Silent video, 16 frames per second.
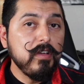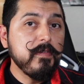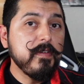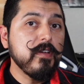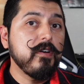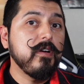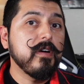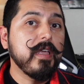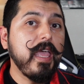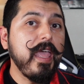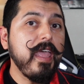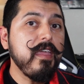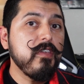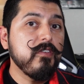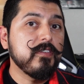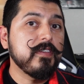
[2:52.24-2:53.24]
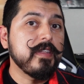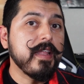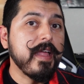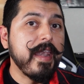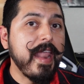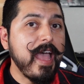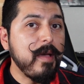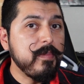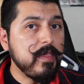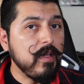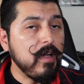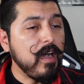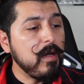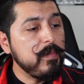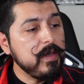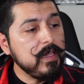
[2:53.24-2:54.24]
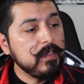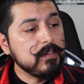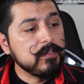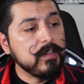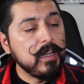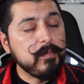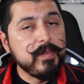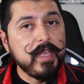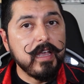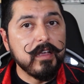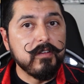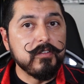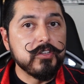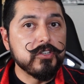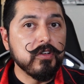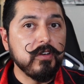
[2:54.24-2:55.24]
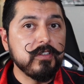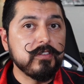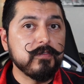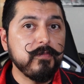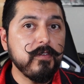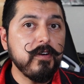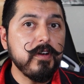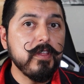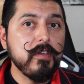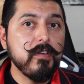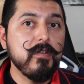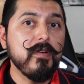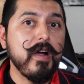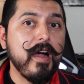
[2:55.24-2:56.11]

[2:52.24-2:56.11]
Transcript: if you're okay using an app, the Omni is gonna be a good choice for you.